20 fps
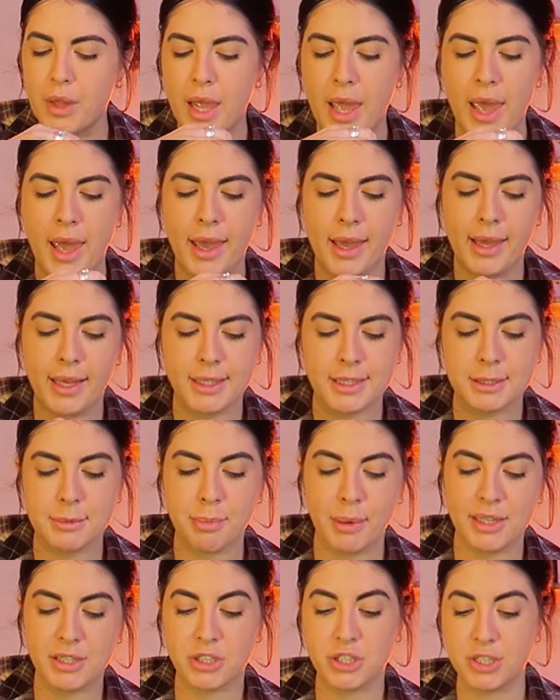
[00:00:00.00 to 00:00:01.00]
uh,
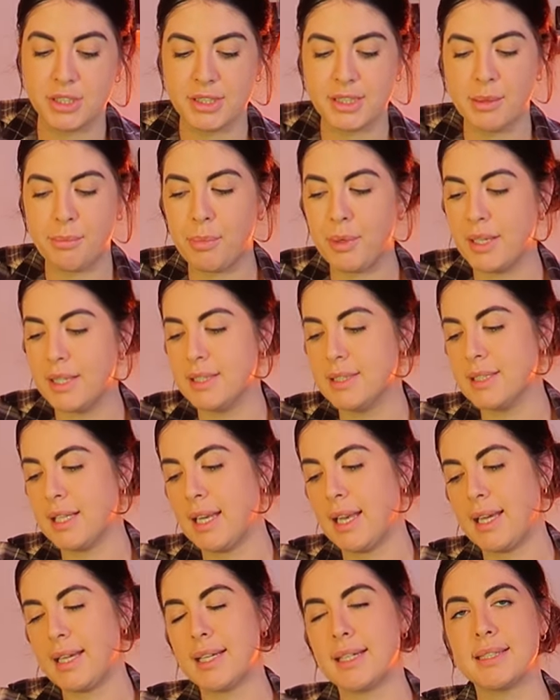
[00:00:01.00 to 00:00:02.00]
expansion zip is
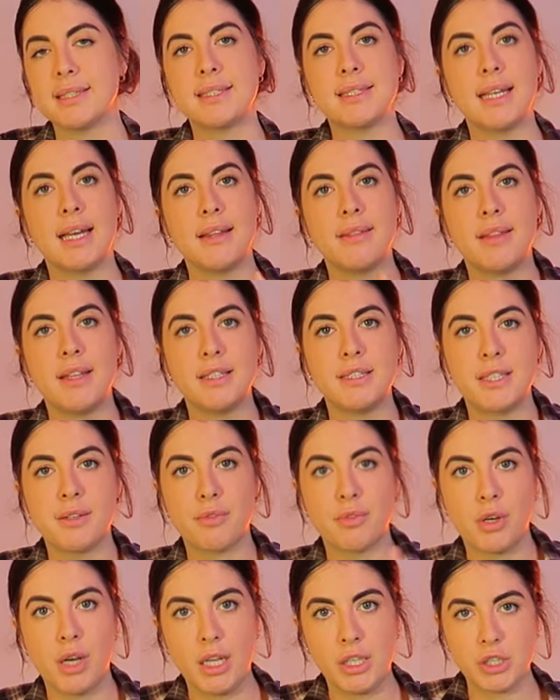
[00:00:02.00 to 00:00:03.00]
and like I said they
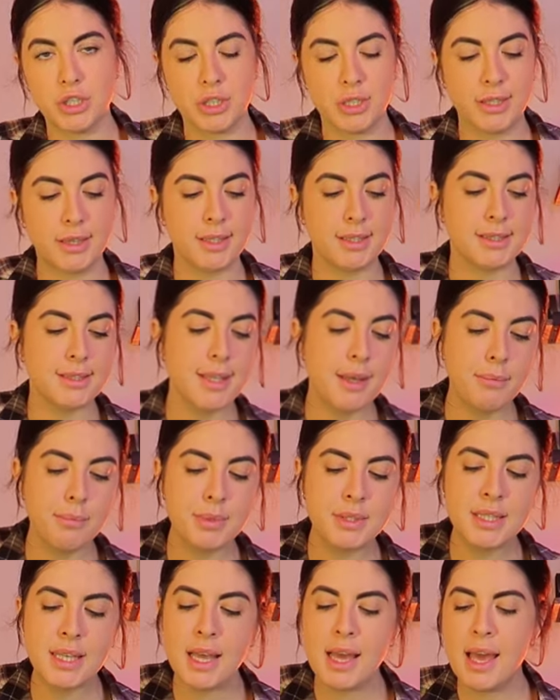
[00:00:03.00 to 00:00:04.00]
differentiate the
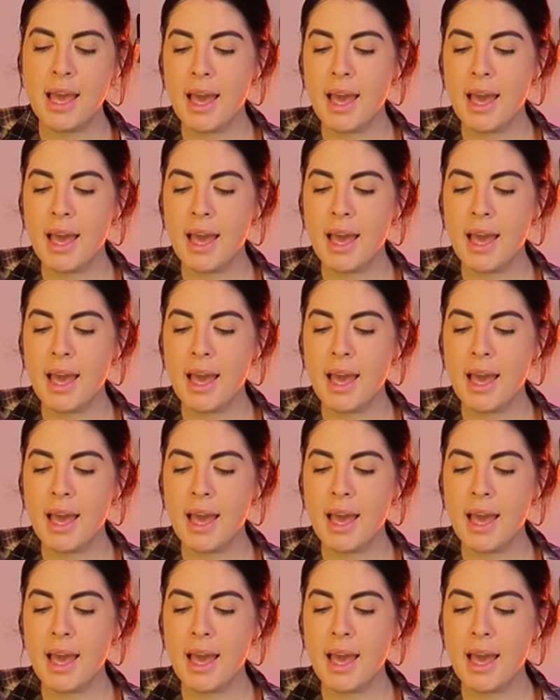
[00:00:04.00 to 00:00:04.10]
zips